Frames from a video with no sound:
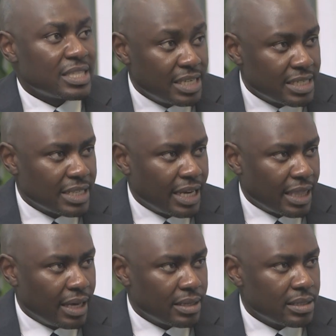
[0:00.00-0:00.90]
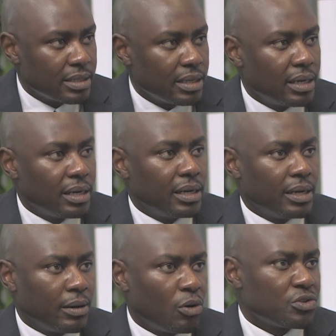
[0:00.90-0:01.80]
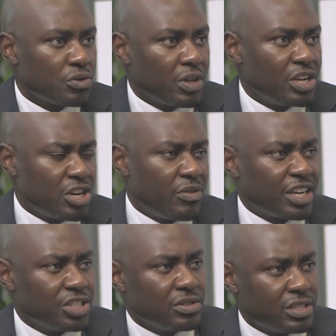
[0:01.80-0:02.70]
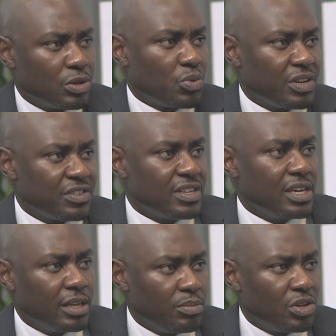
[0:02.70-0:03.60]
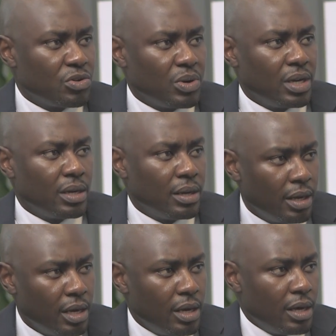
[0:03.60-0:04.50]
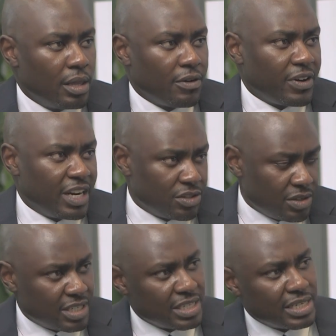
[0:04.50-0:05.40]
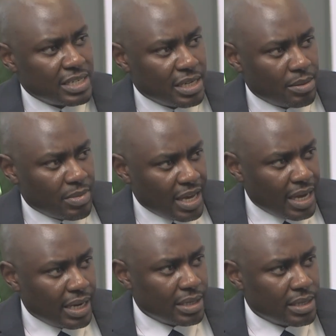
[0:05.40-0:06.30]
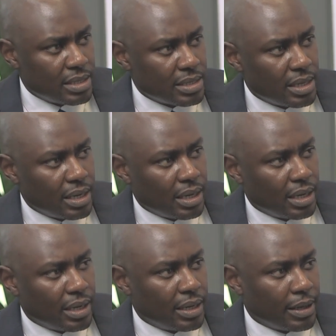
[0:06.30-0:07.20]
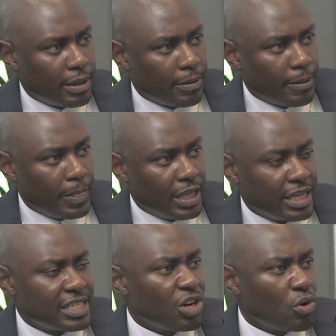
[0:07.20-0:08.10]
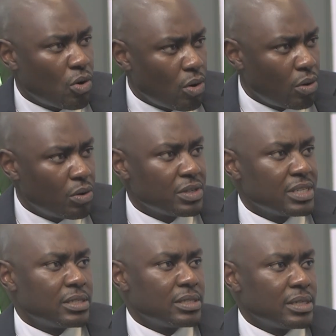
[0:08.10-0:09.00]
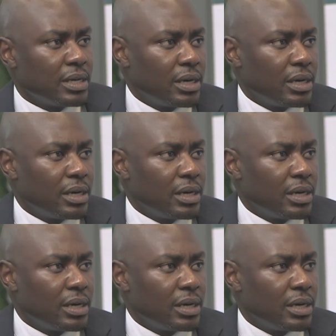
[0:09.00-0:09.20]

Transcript: things like that. Also the interaction that we're seeing between the financial system and the telcos.